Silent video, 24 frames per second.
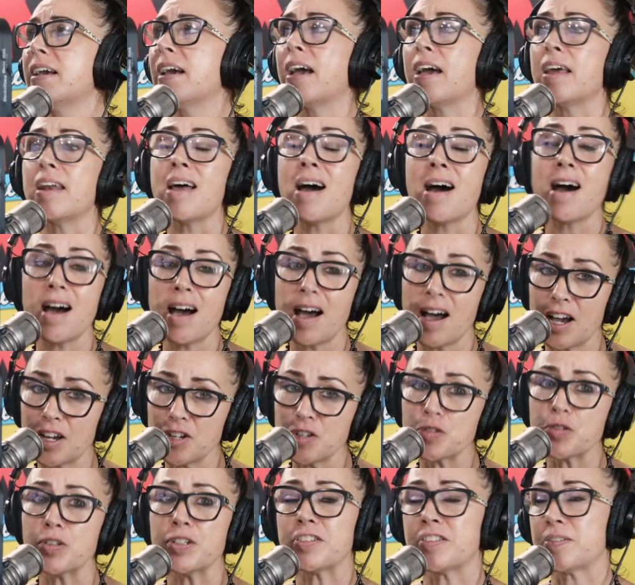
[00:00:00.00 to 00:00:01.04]
and
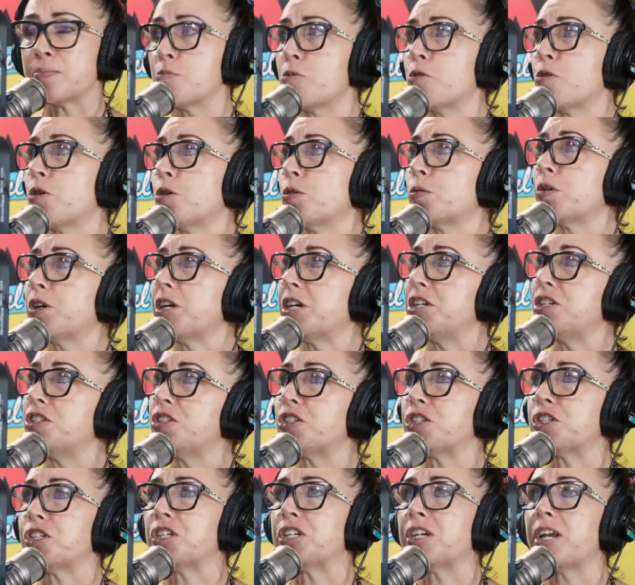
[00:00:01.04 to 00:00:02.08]
hundreds more were
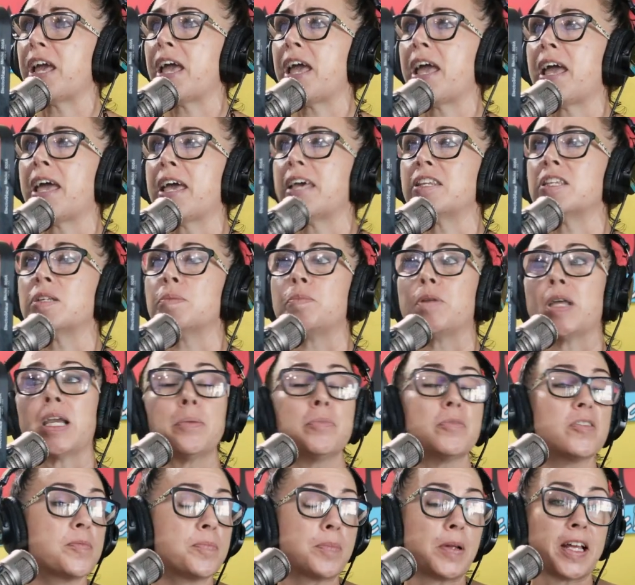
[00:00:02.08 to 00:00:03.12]
injured. And the blame
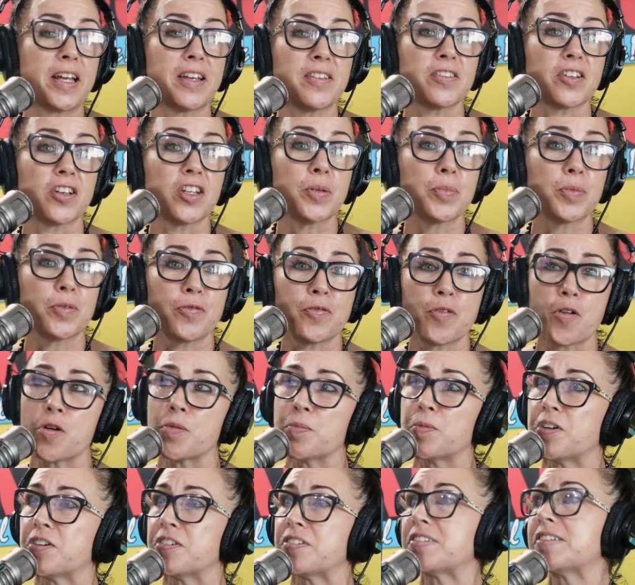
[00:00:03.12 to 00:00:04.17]
was placed on the
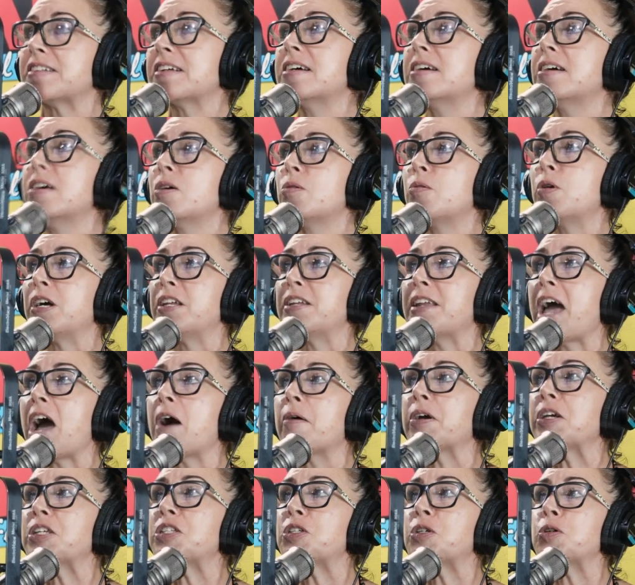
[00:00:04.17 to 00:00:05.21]
performers. Well,
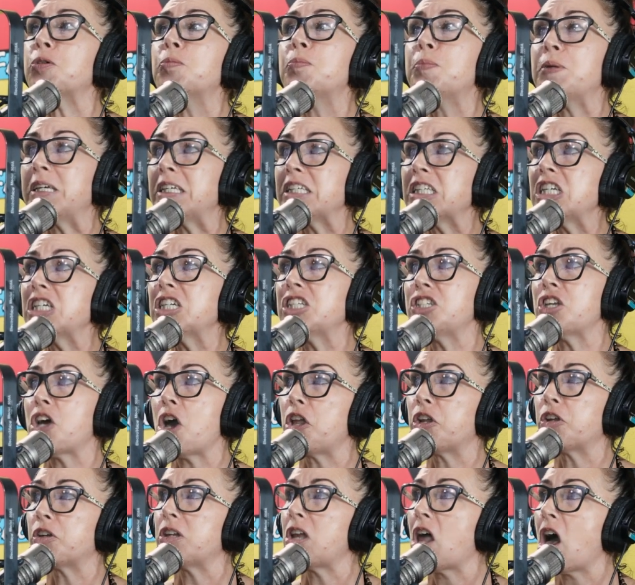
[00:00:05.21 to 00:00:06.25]
now a $2 billion
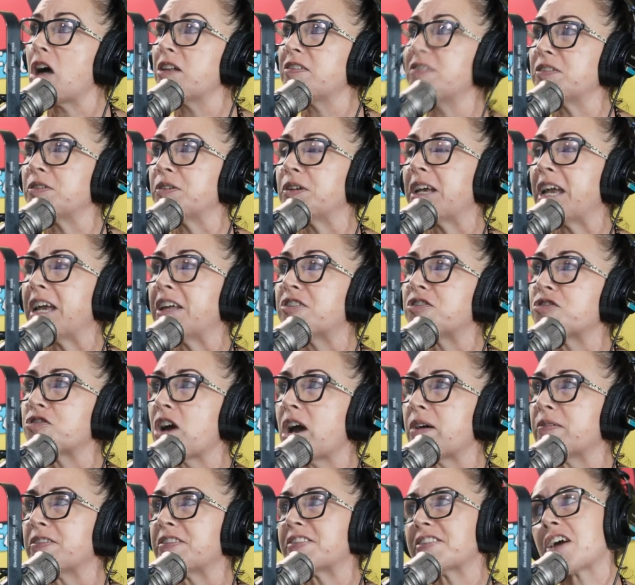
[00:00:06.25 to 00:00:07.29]
lawsuit against
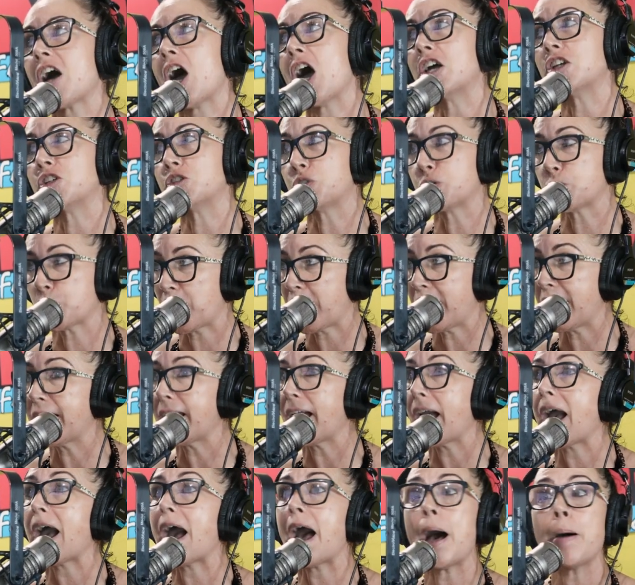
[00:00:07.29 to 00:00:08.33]
Travis Scott, Drake,
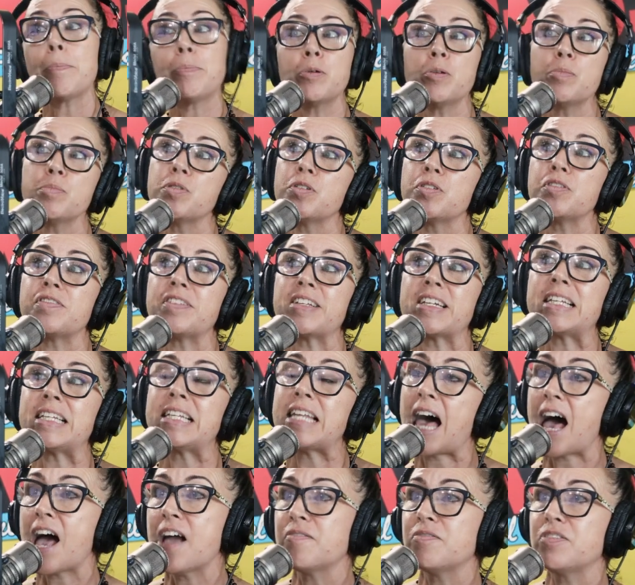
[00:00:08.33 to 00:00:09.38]
Apple Music,
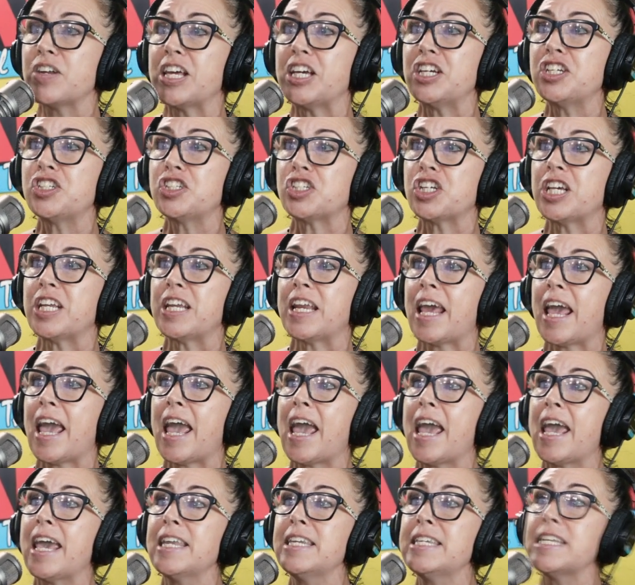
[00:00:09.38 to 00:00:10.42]
Live Nation,
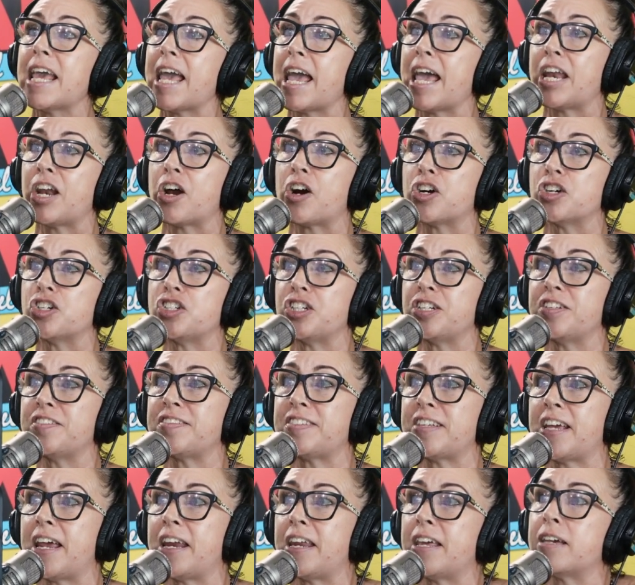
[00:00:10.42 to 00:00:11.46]
and NRG
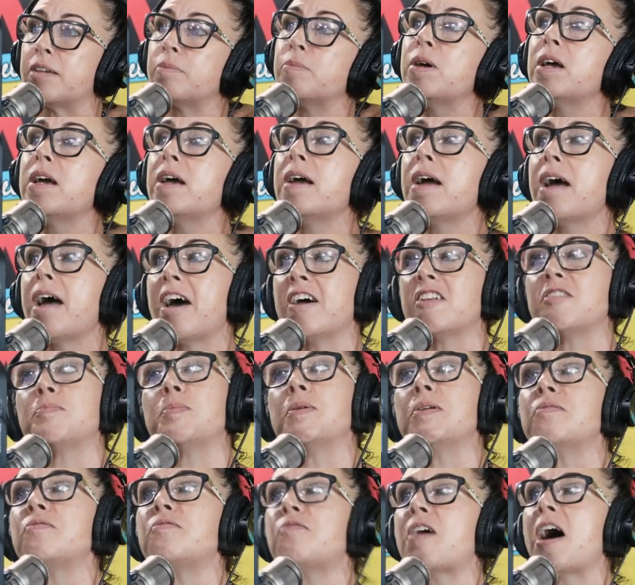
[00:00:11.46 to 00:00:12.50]
Stadium has
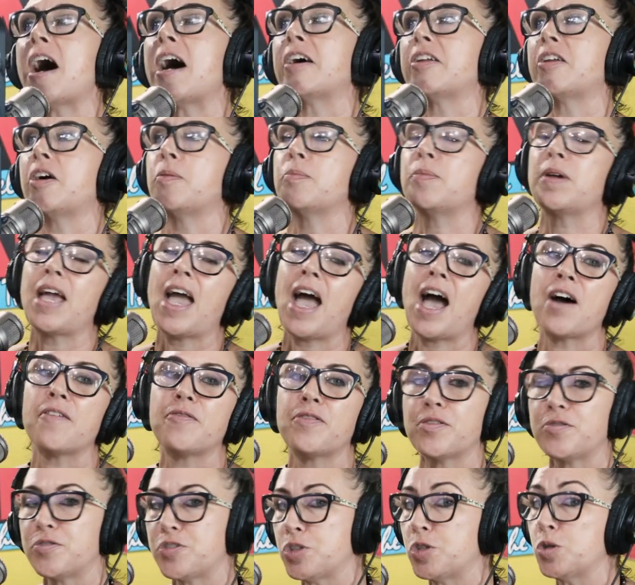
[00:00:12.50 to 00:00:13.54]
been filed on
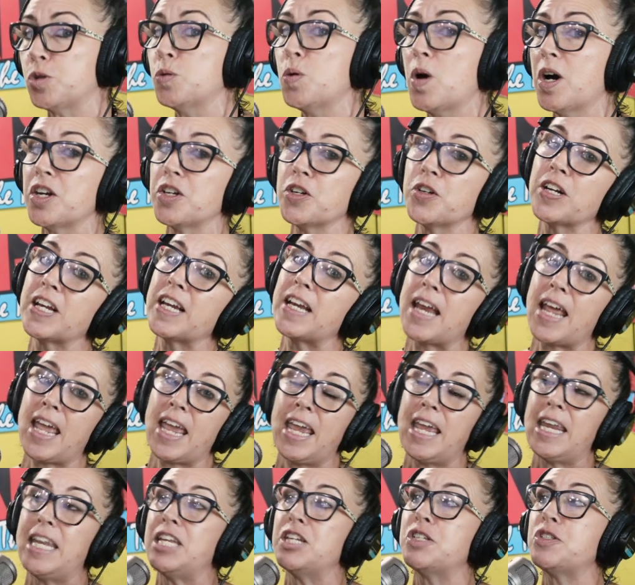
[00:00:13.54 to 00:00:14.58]
behalf of
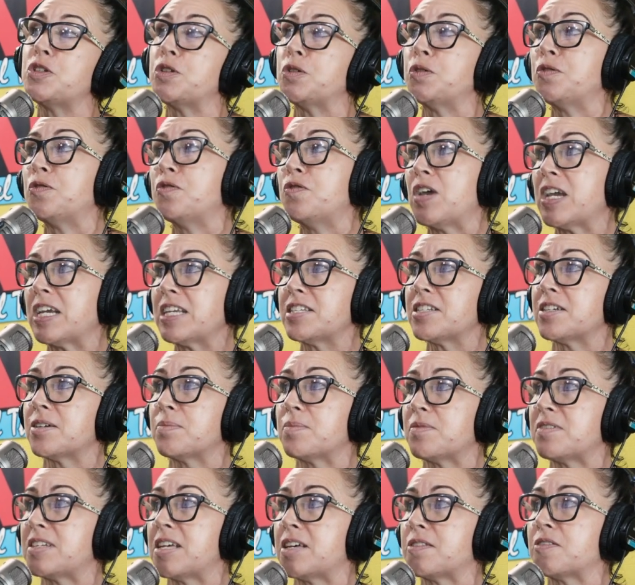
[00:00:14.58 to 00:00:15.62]
282
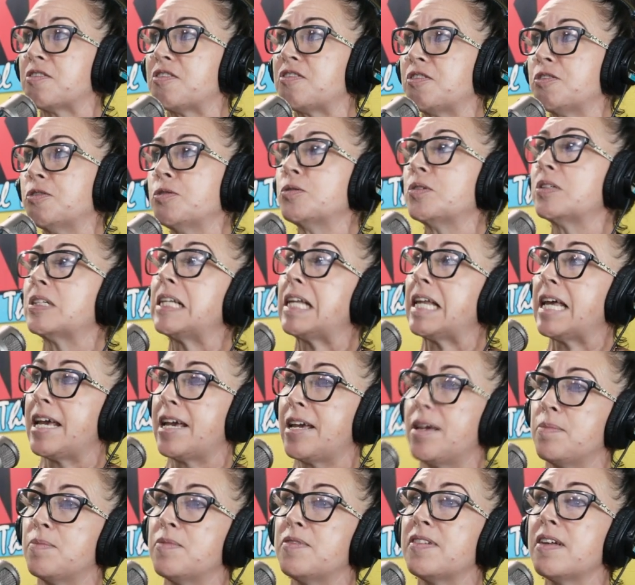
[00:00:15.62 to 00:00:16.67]
victims. Now, the suit
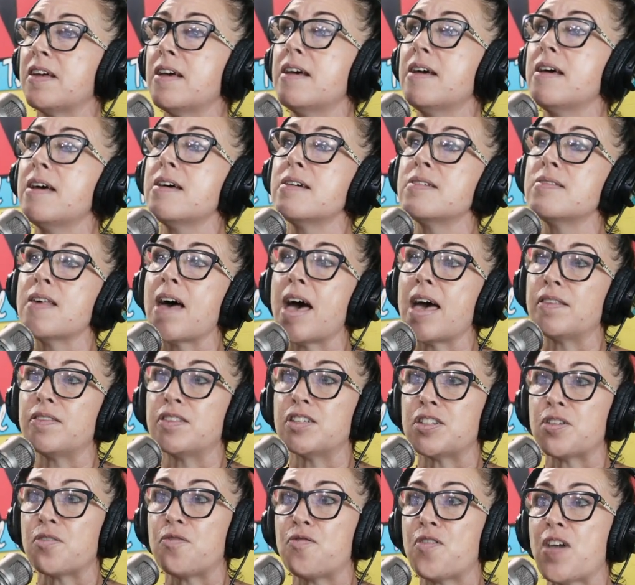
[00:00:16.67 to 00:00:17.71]
claims that
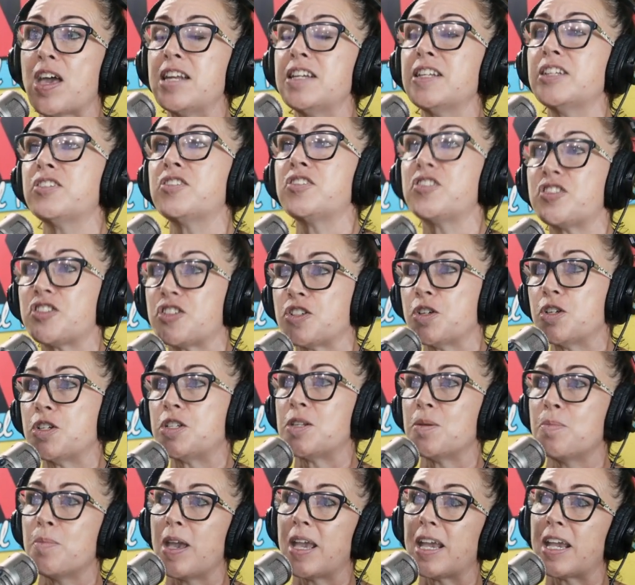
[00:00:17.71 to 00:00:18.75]
the defendants stood
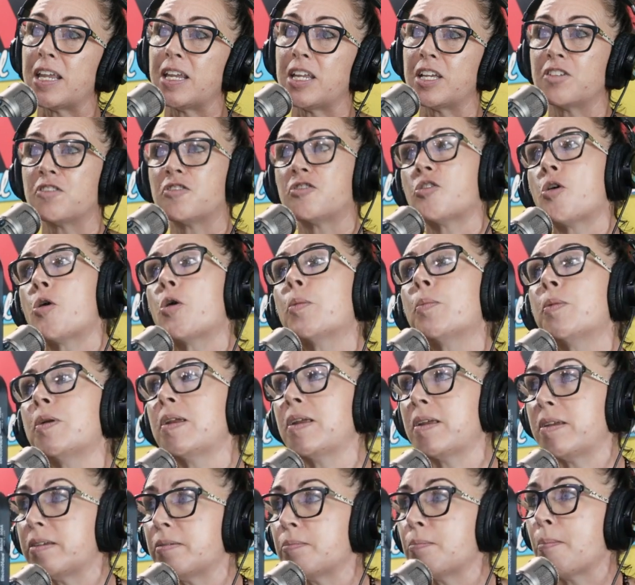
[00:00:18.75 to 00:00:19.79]
to make an
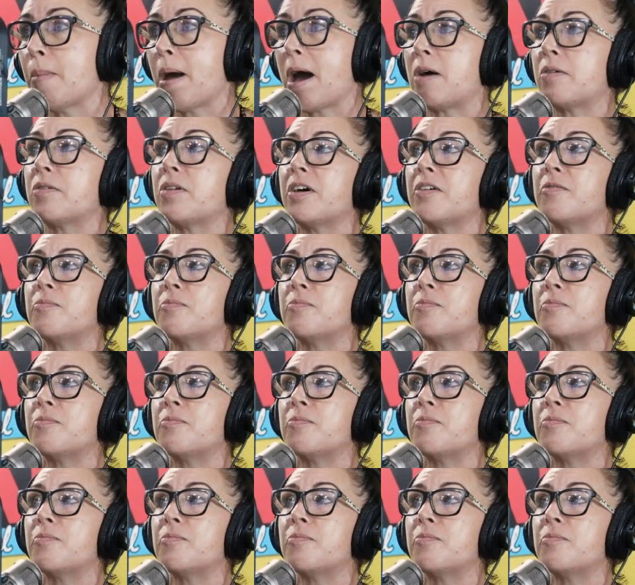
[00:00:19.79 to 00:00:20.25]
exorbitant amount